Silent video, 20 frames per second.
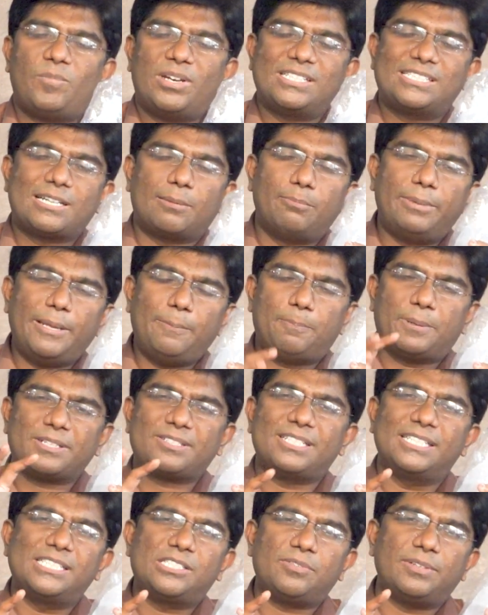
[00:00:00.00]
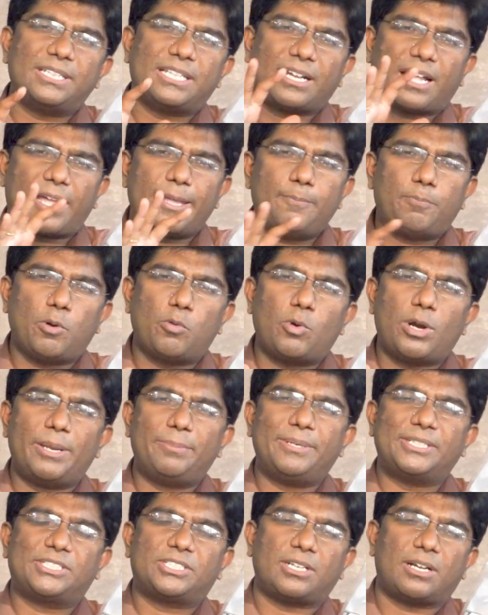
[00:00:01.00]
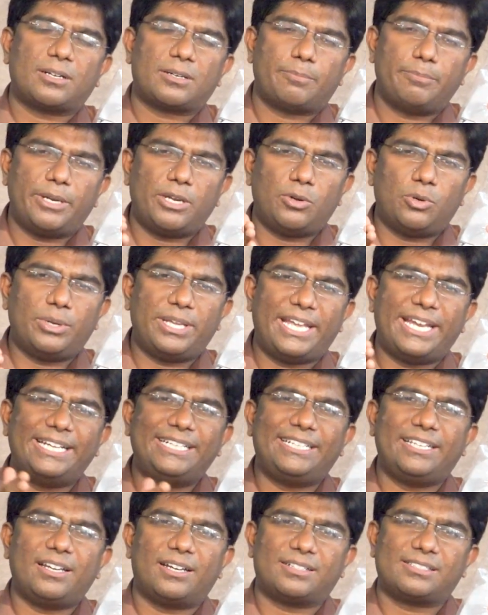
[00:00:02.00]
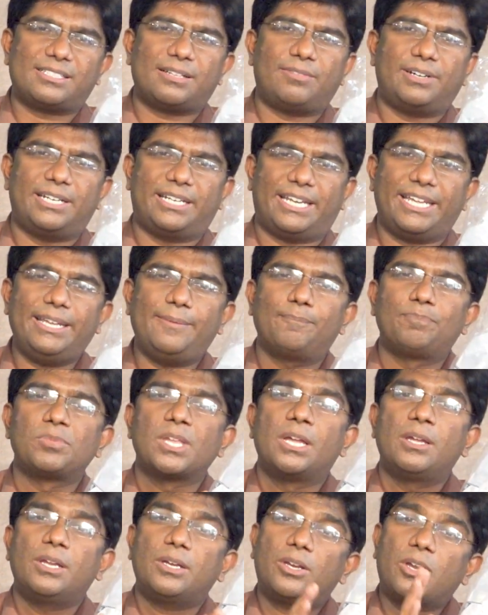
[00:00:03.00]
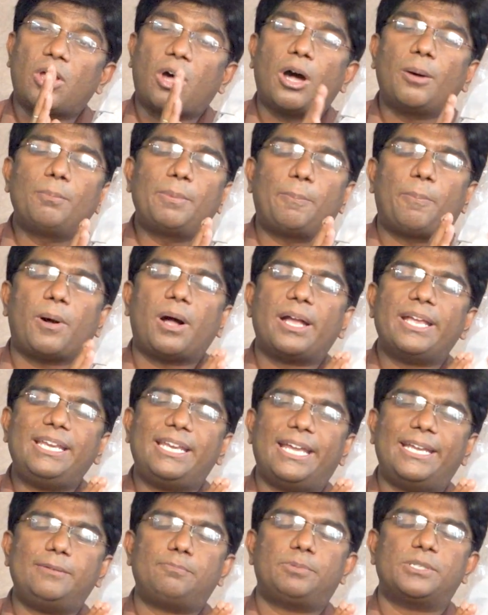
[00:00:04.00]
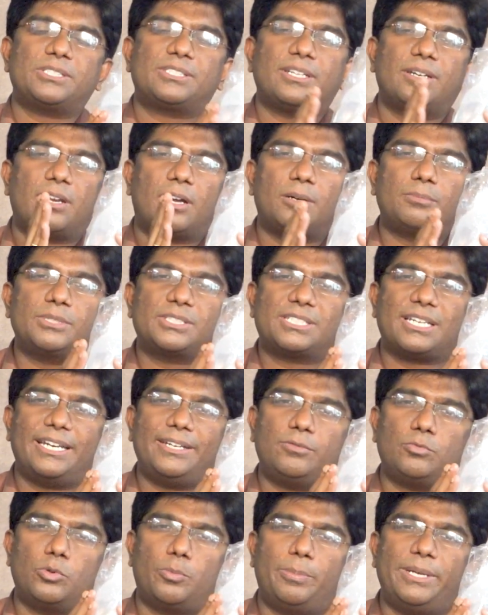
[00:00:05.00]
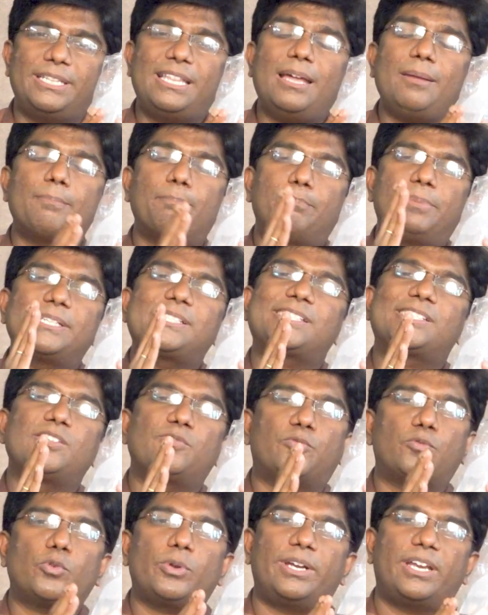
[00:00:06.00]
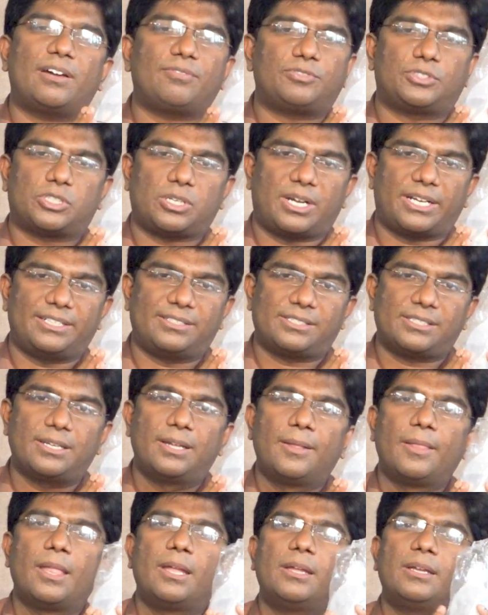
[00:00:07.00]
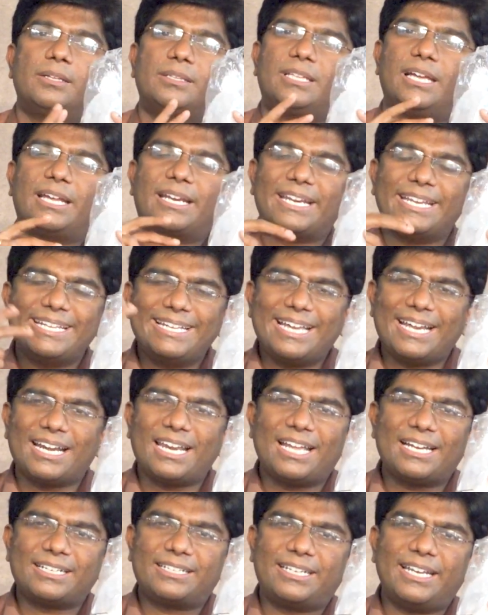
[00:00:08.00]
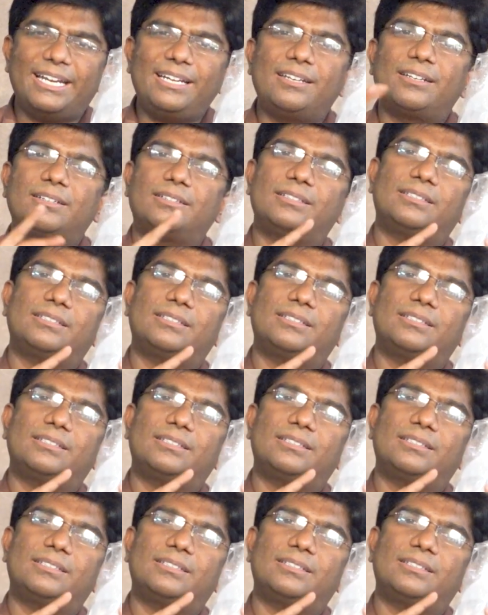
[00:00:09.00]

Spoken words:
somebody presents with a hypovolemic shock below 80 or 70, 0.9% normal saline would be the best fluid of choice. The ringer lactate,